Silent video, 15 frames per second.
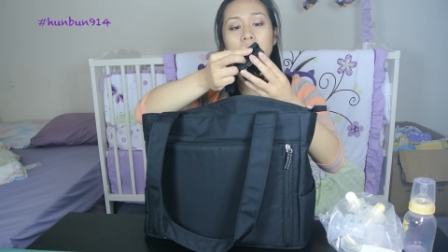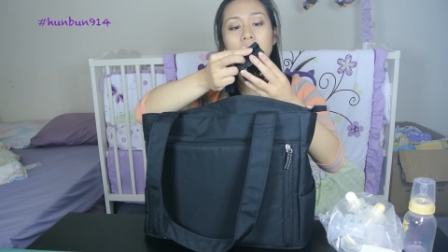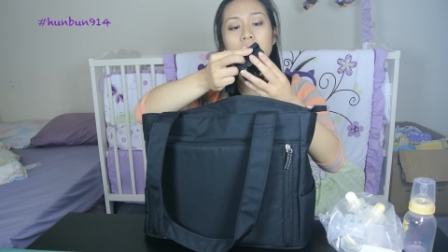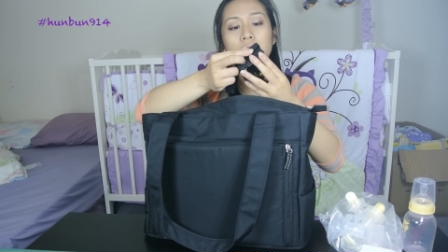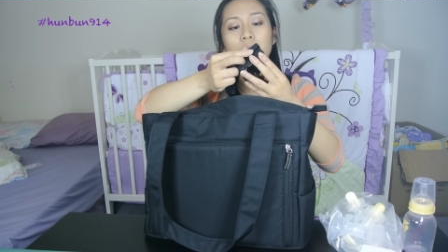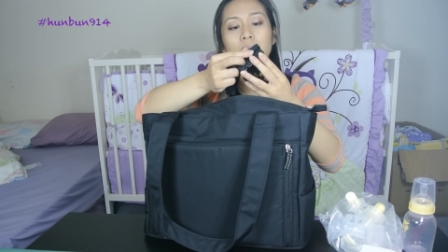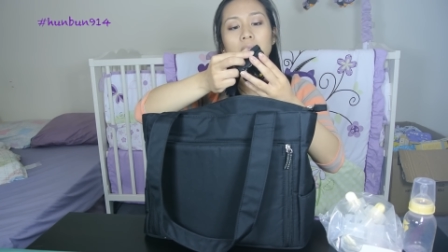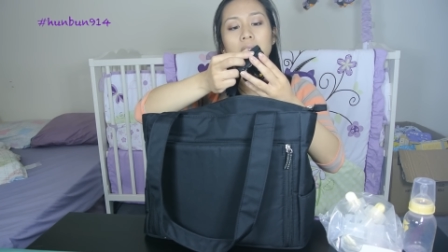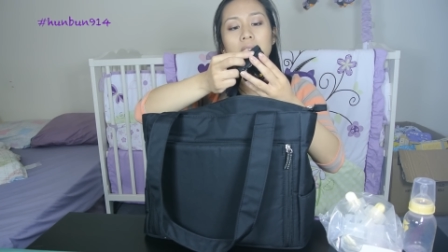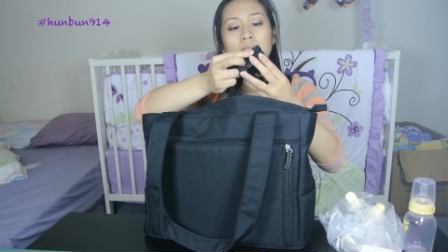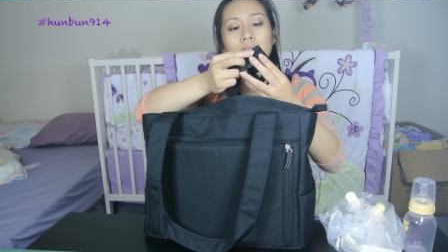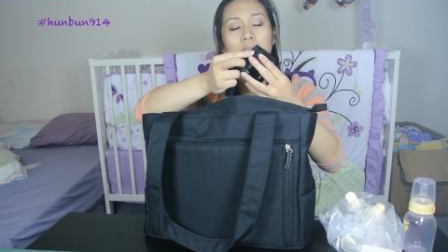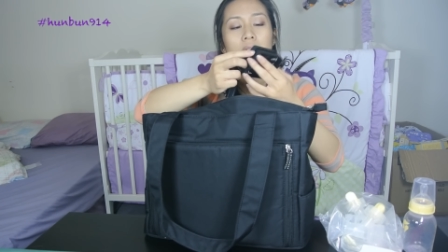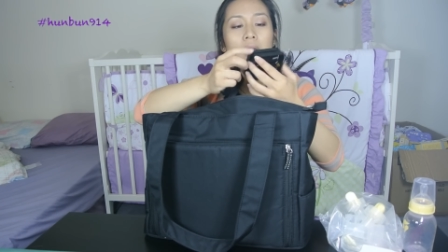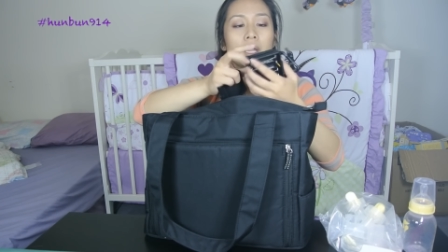This one
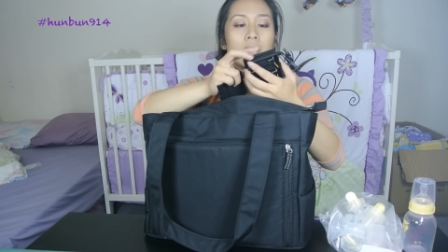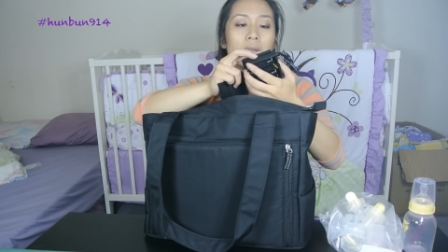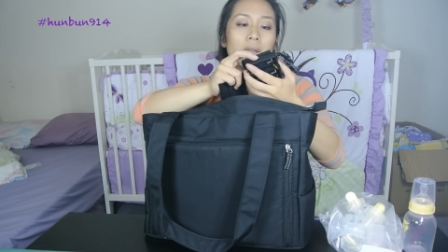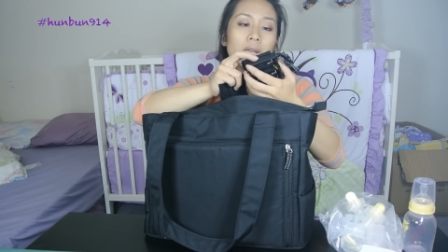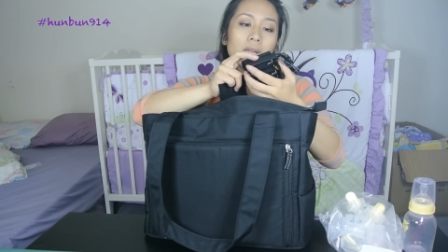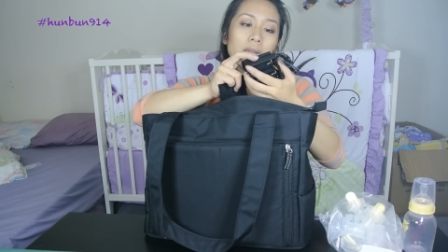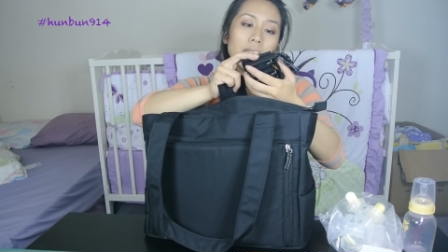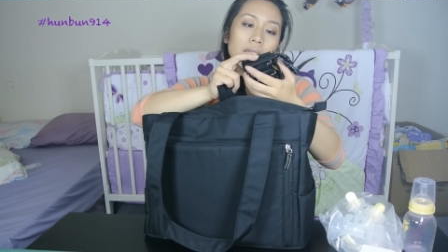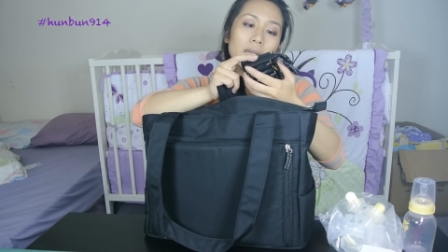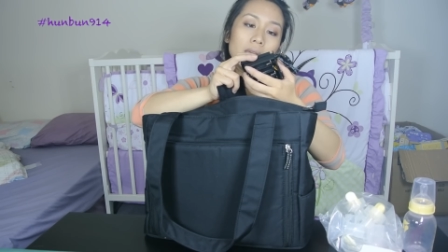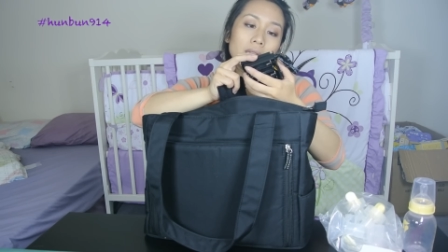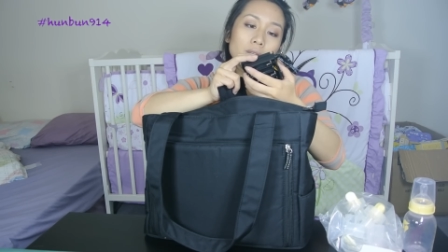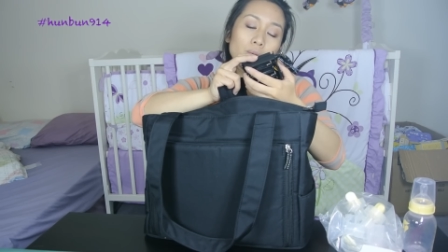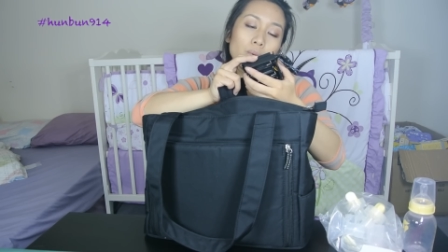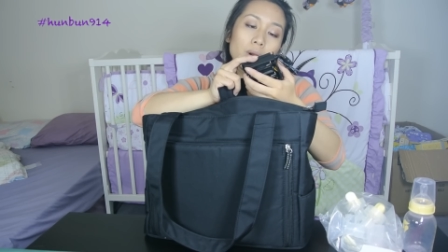is
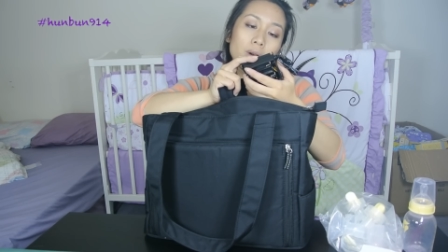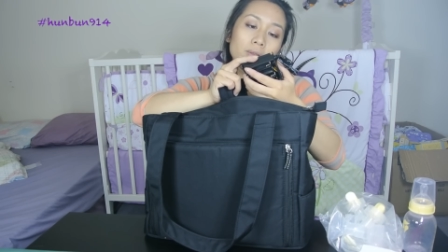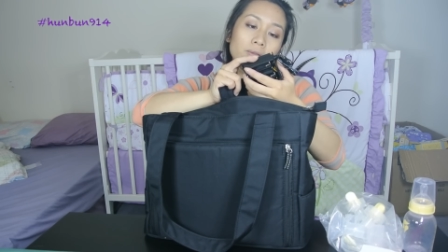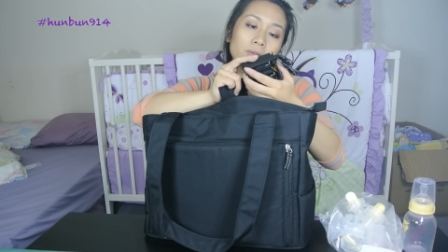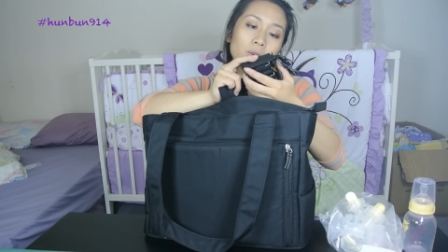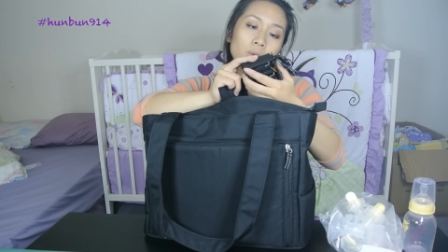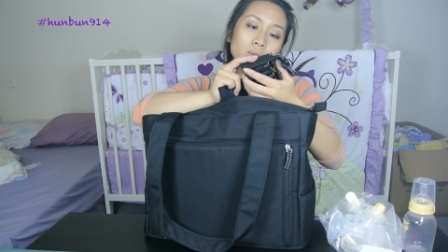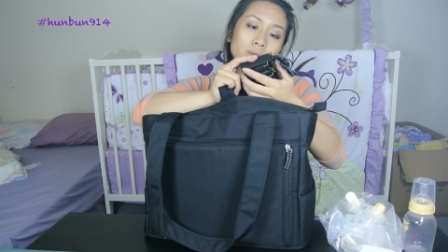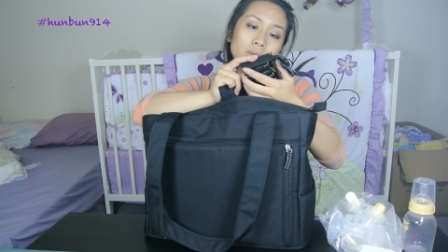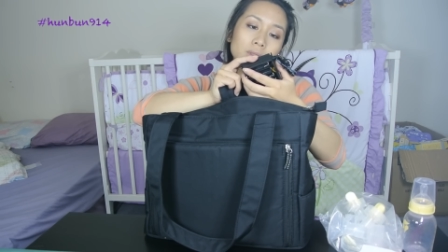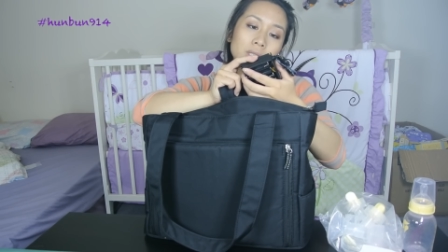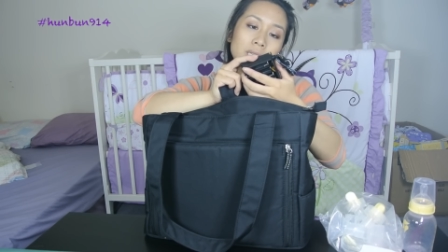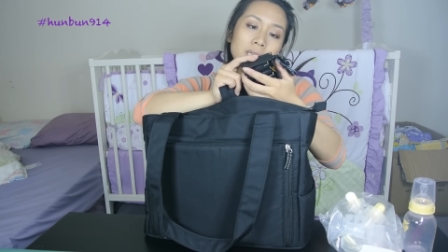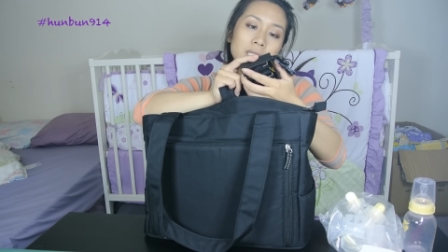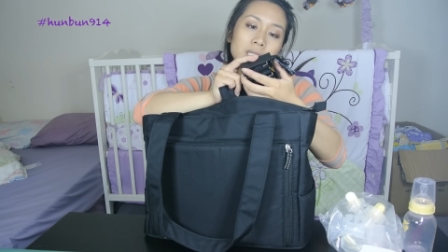a 12 volt
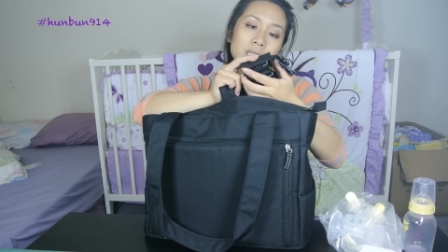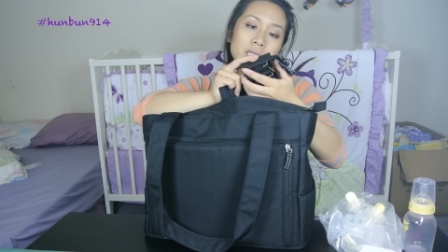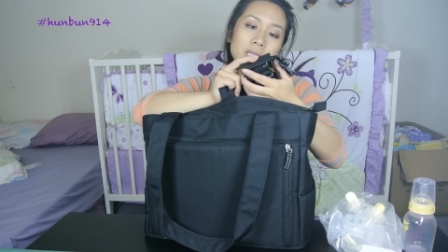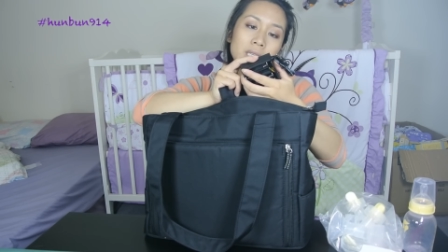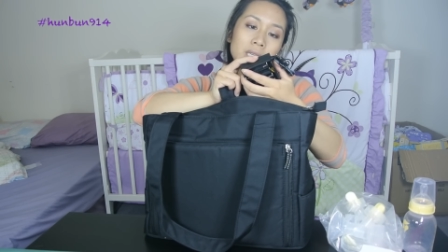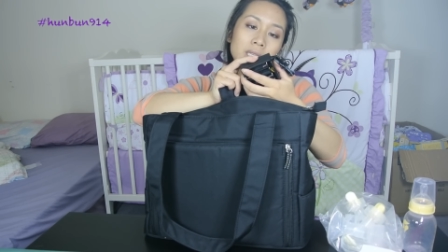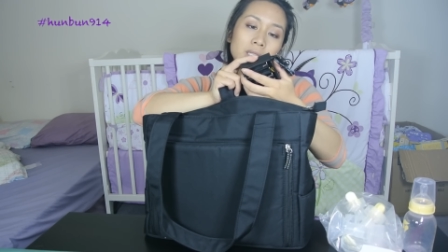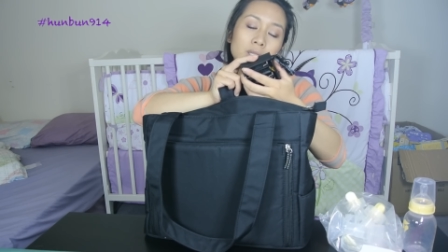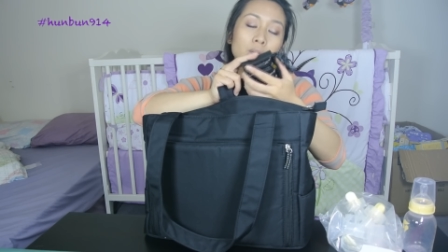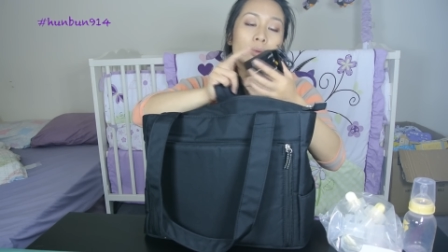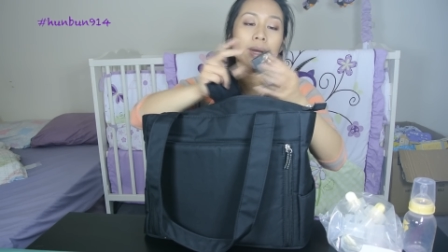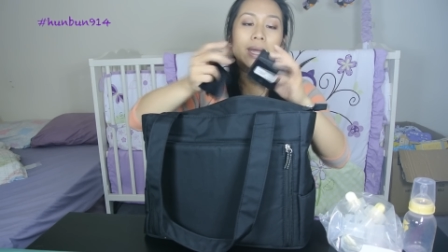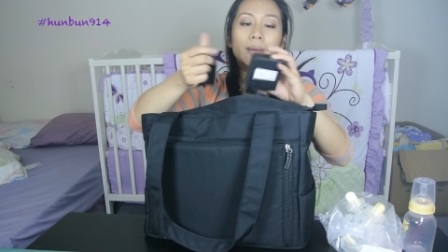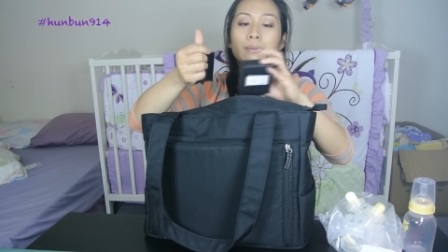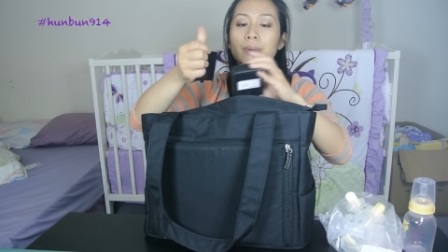DC 2
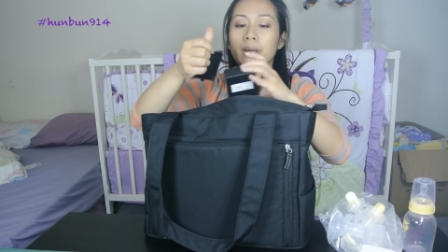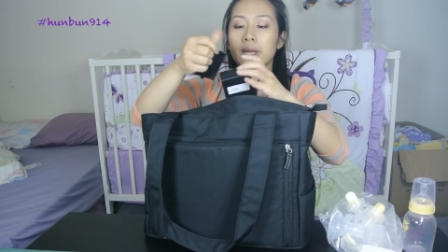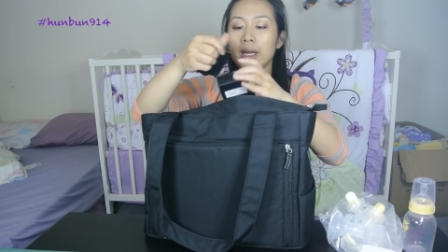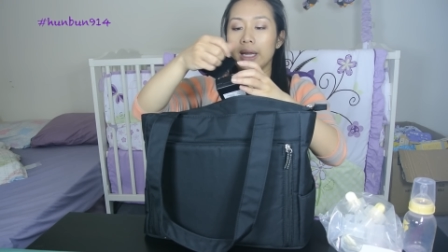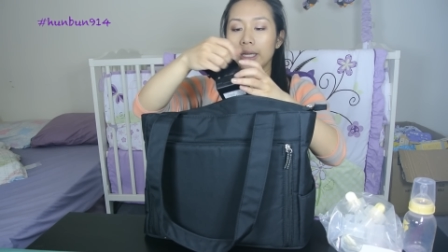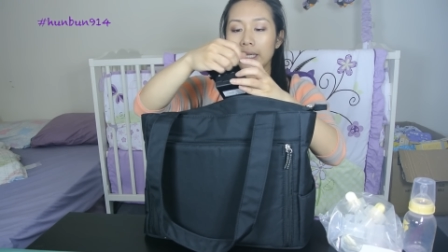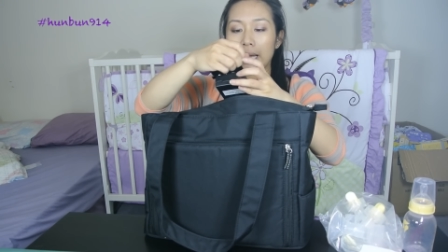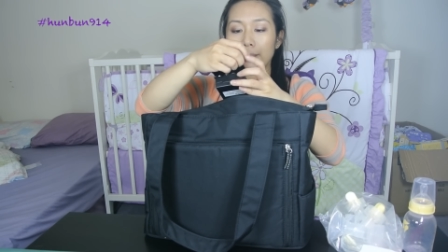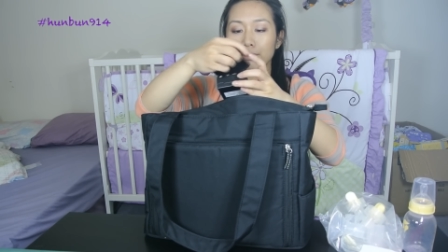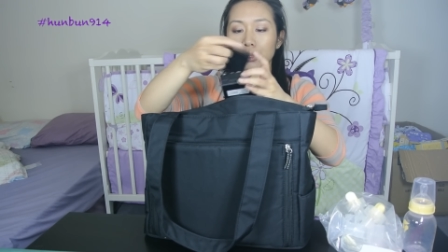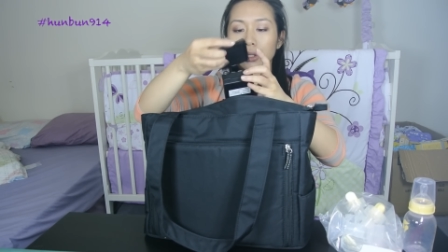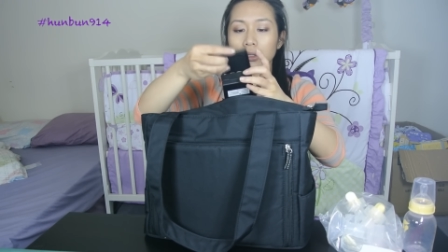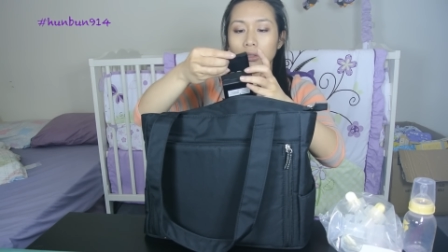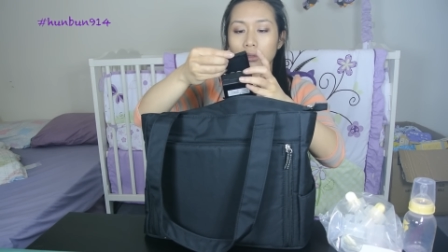amp adapter.